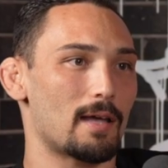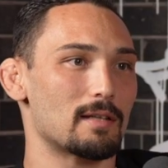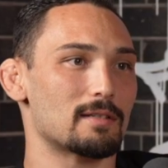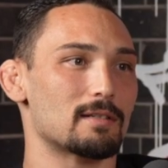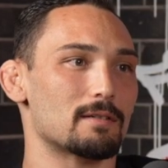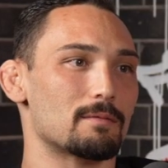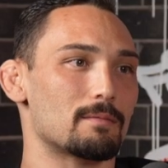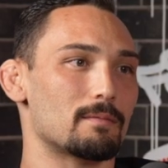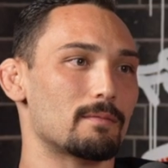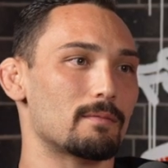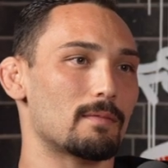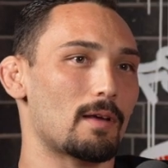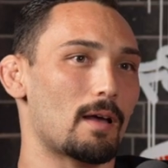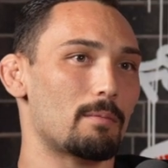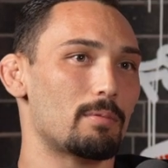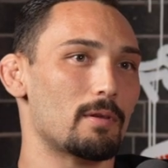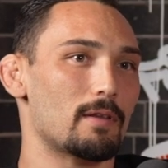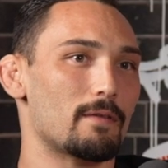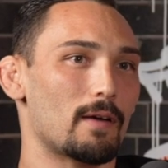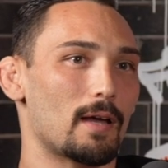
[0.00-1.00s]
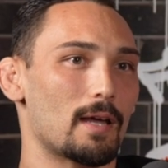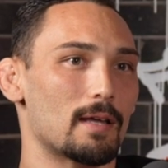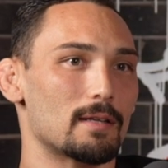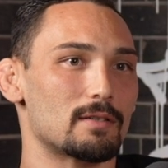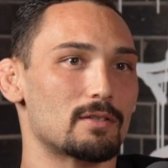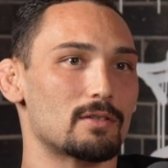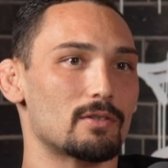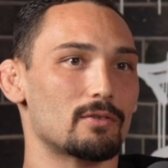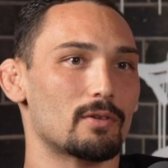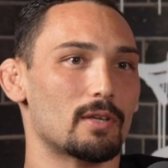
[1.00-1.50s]
some, I believe I had
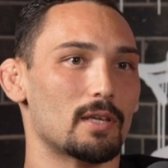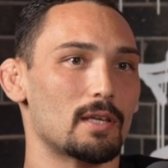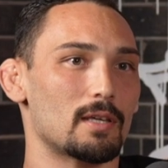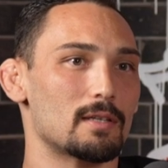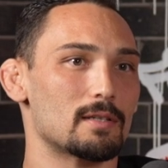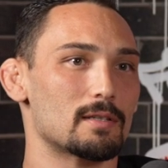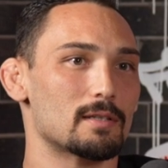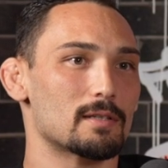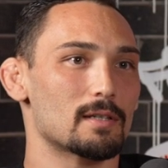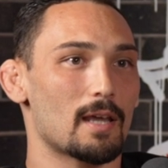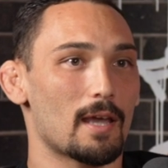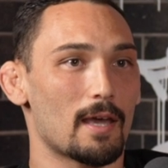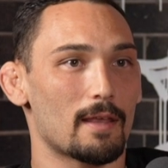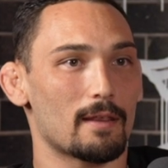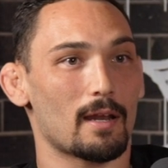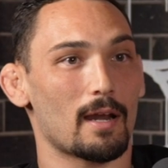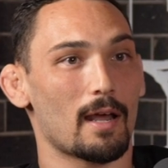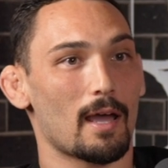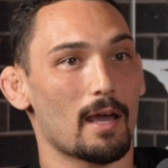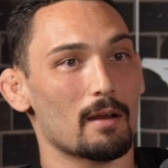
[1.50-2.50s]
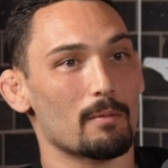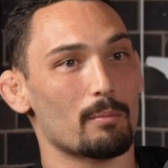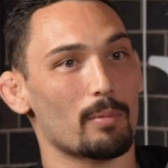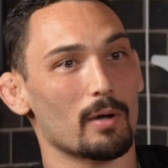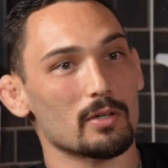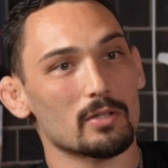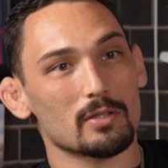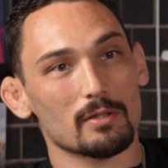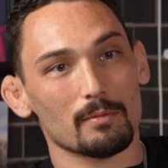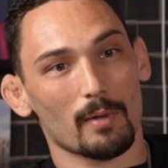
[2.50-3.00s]
Zookies. Then I had a
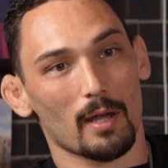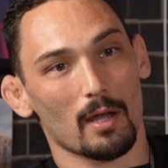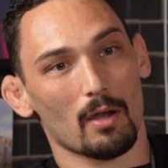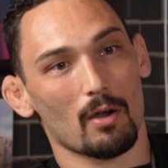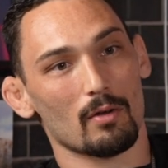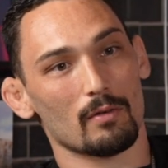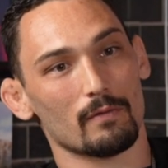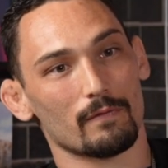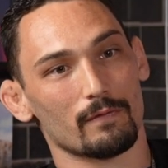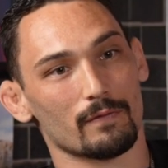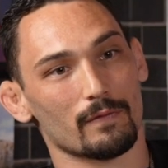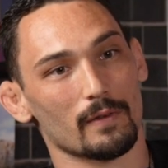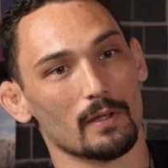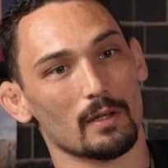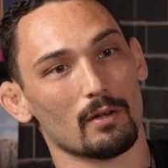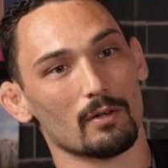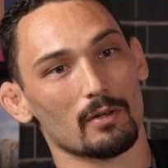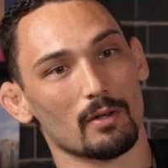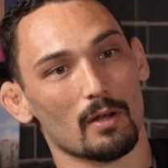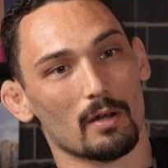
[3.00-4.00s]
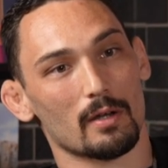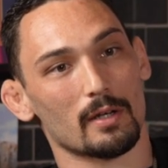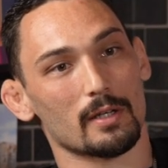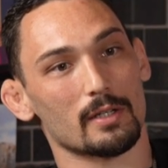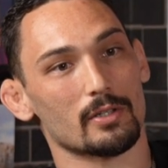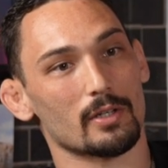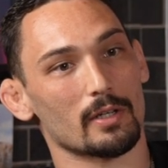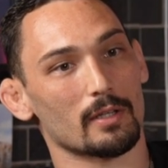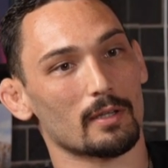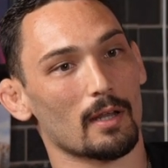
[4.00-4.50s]
bunch of my own pheno-hunted
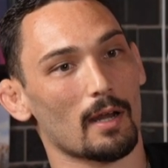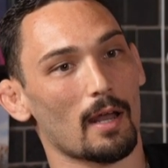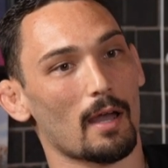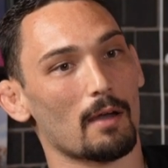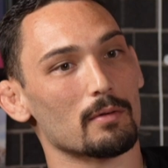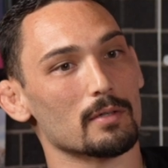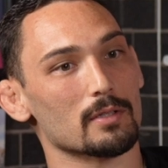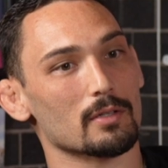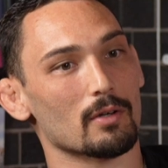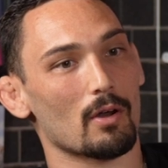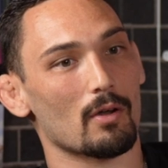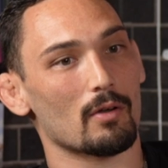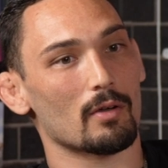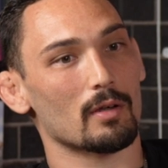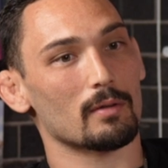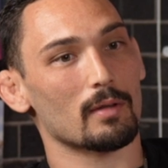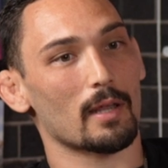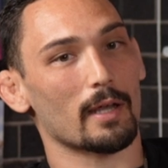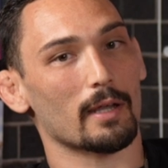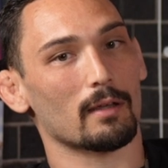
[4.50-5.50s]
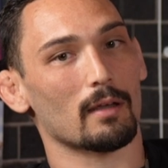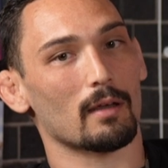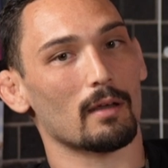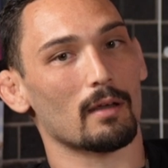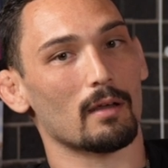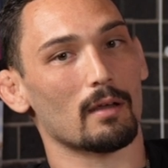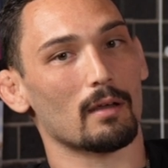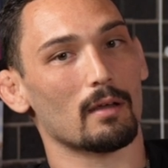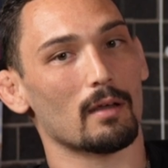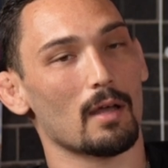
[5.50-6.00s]
shit that I was growing. Like
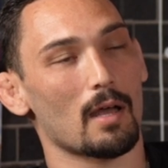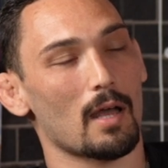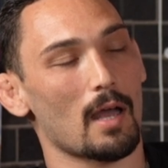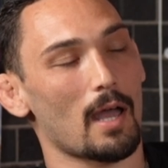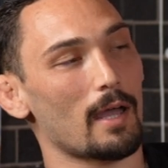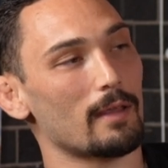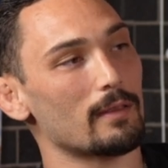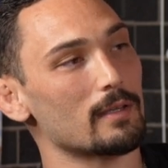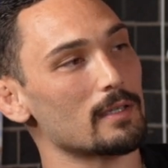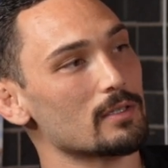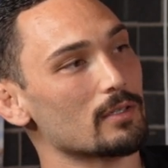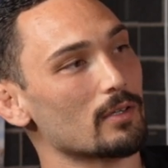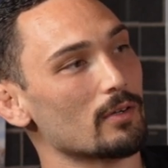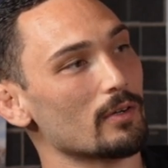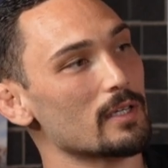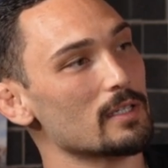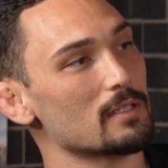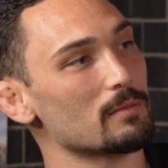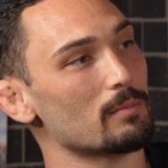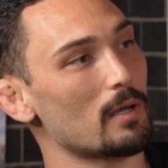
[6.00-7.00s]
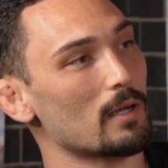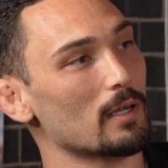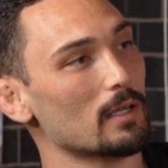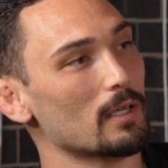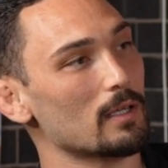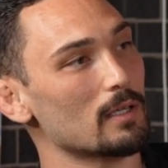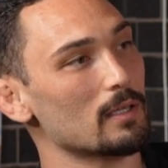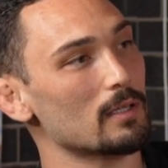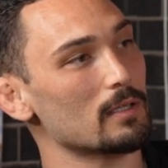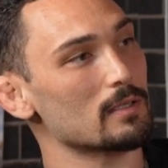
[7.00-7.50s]
I had these grease
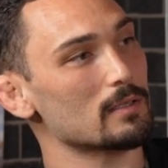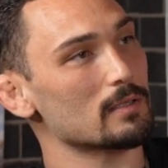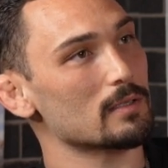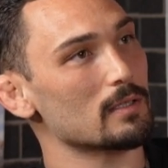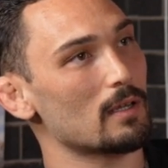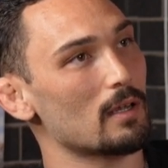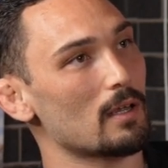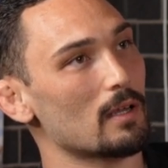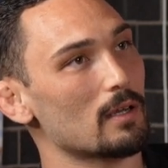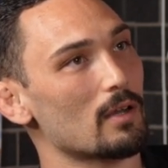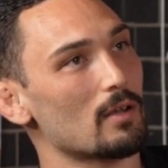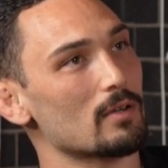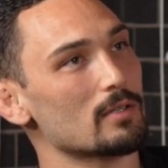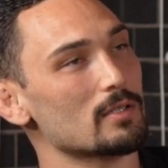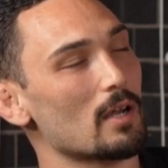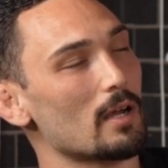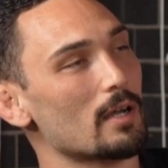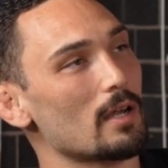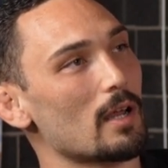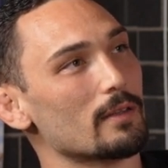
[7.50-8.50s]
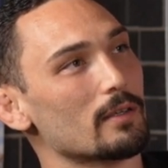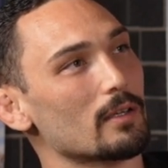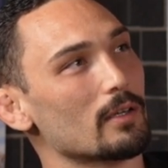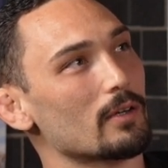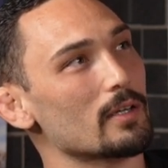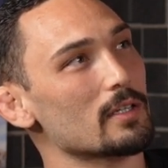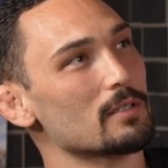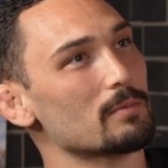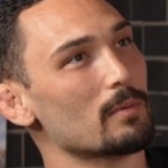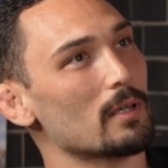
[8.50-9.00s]
monkeys. No, sorry, not the
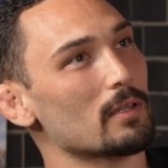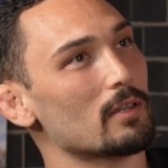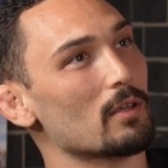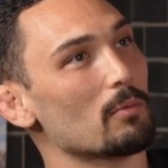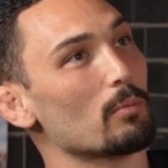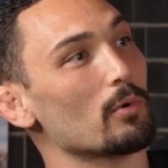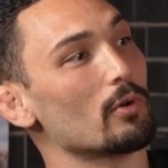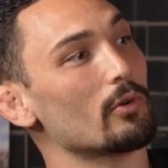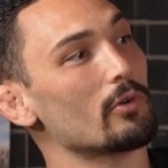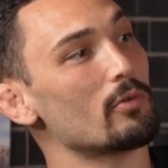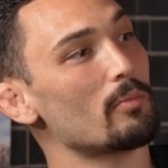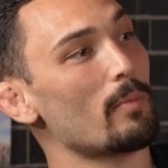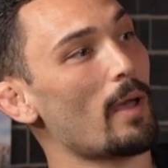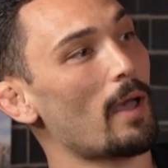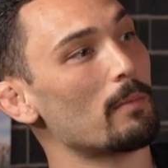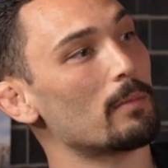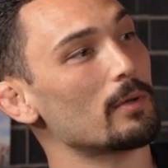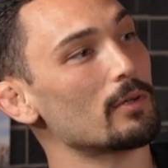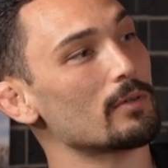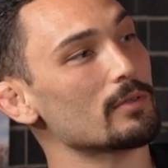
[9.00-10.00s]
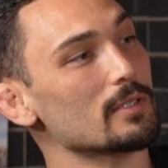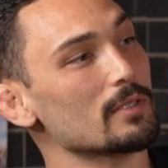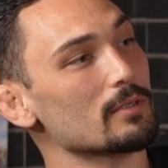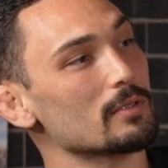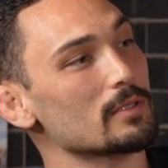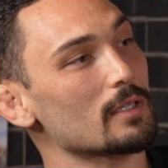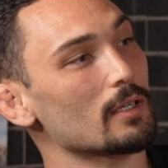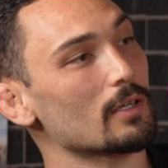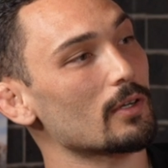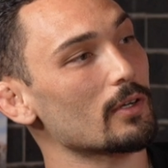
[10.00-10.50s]
grease monkey. The maroon baboons. It
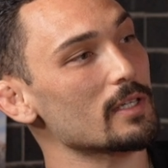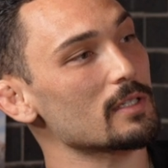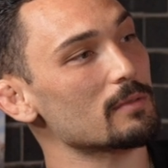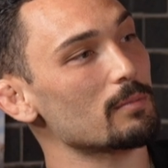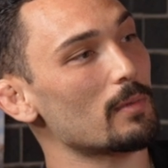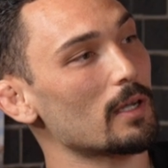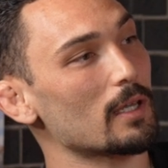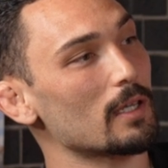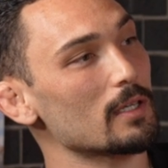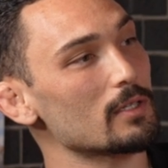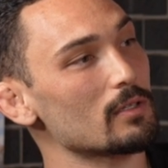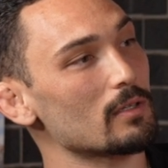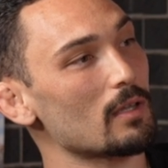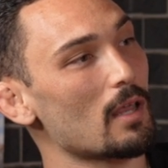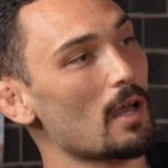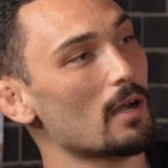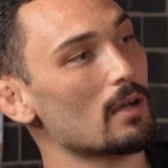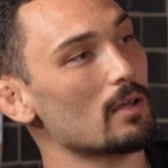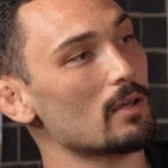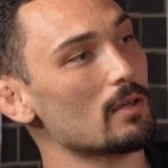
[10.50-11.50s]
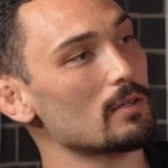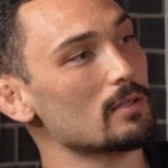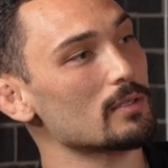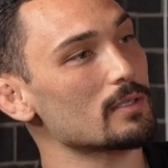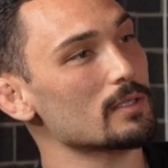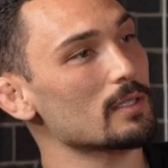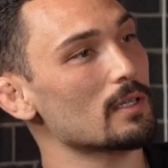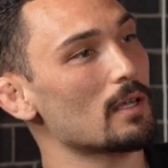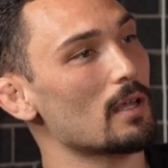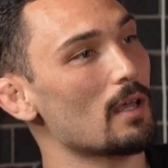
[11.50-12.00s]
was the grease monkey
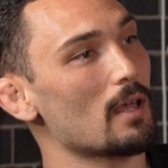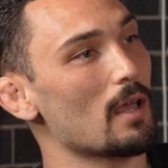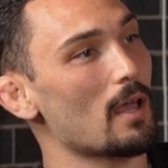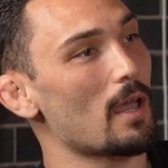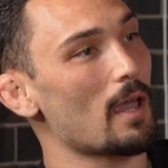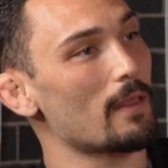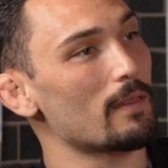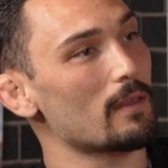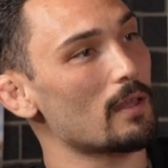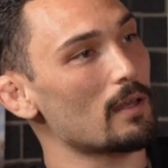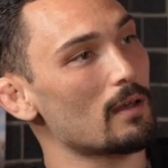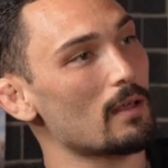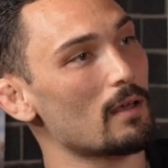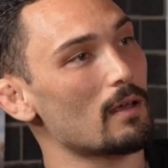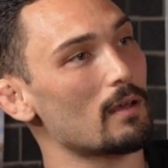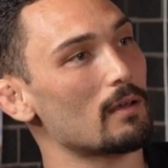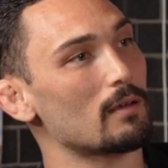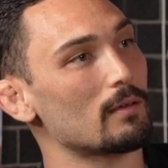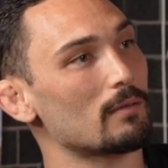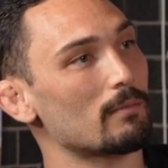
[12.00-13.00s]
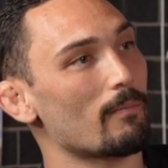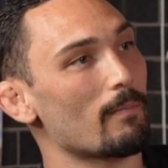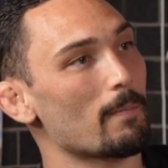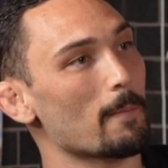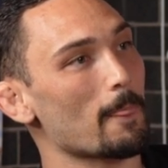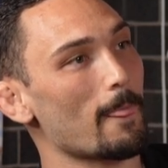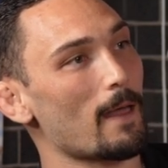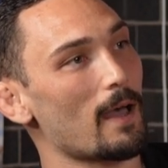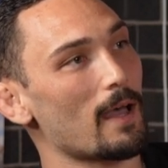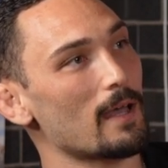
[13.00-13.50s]
gelatos. And
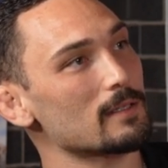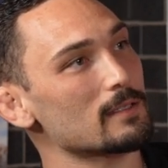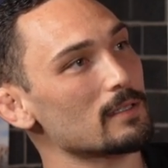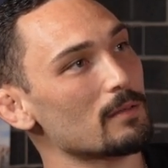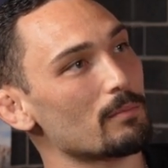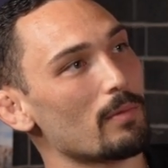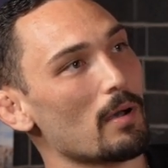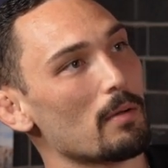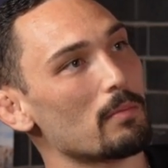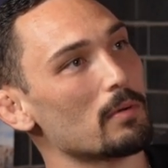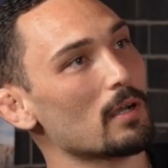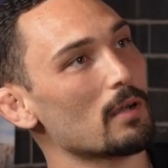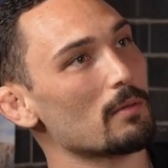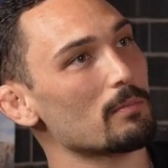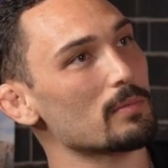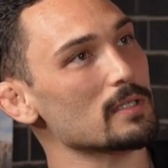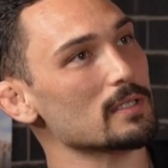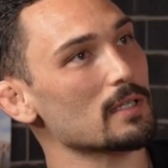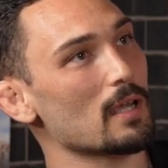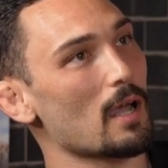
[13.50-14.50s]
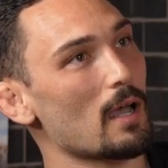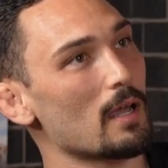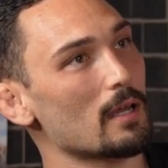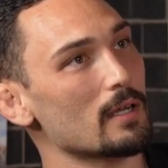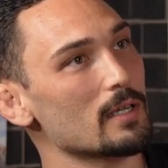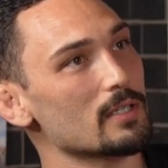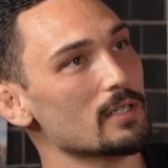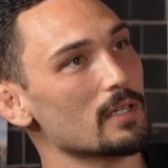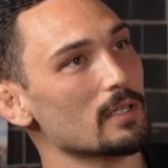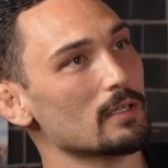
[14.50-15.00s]
then I had some bubblegum
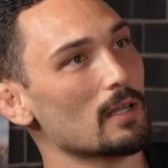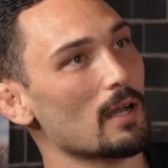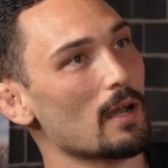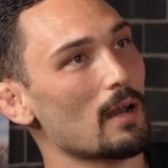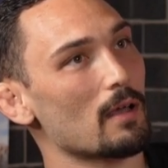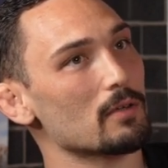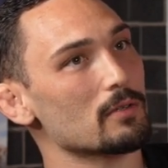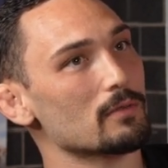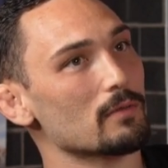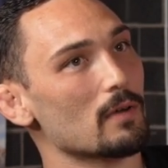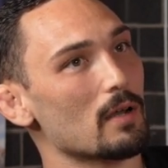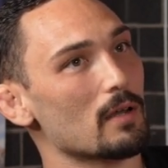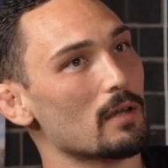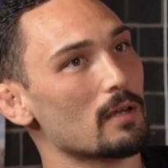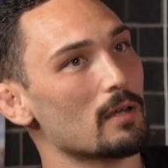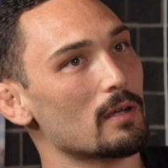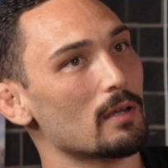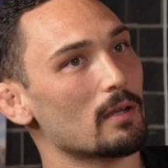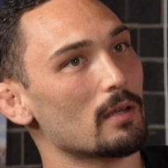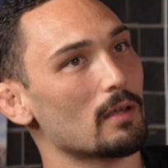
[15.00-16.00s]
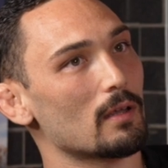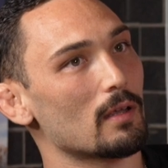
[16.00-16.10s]
biscotti shit that I was running.